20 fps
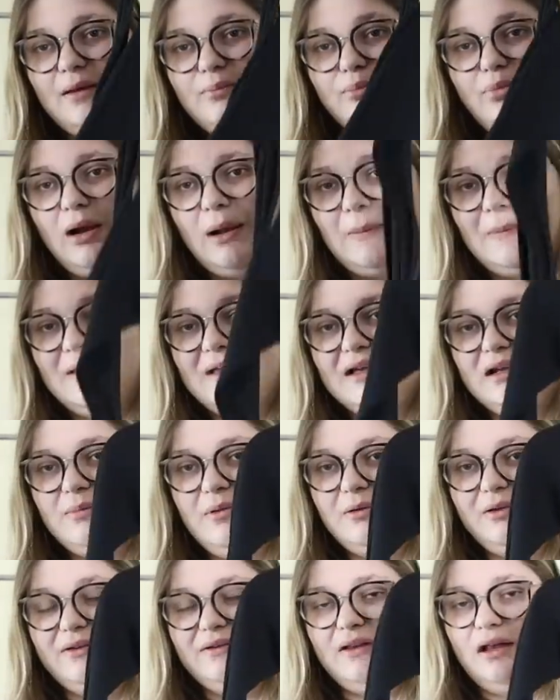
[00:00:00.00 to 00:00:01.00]
I'm probably going to
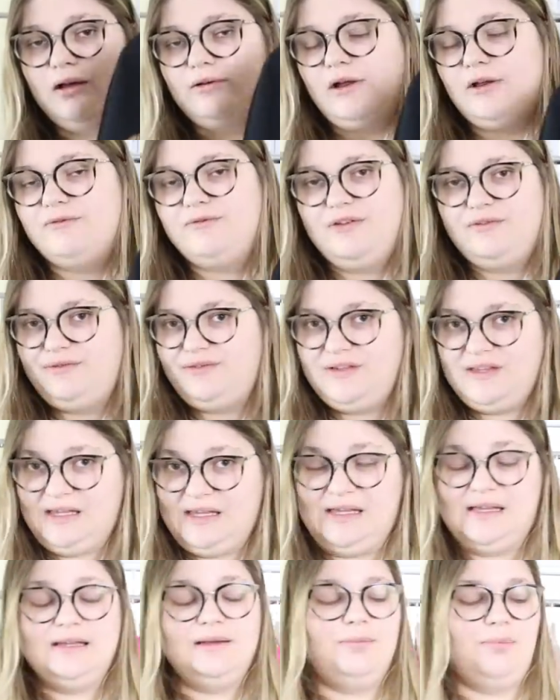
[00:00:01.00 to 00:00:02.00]
be able to sell around
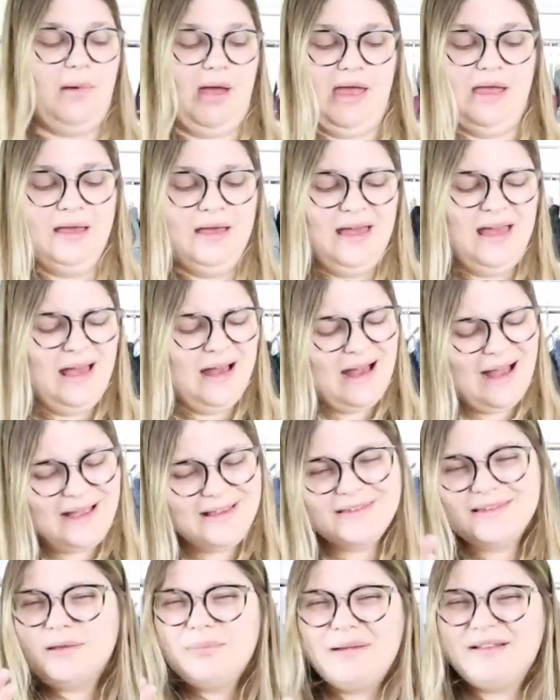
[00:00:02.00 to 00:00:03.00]
15, but I
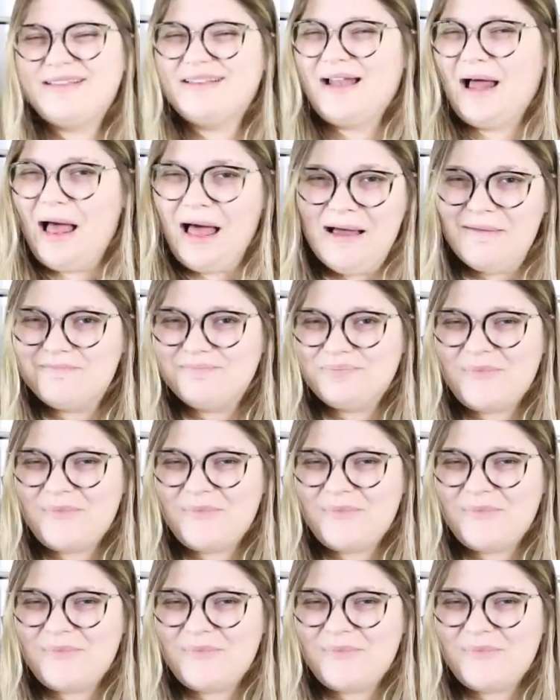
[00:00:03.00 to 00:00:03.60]
still picked it up.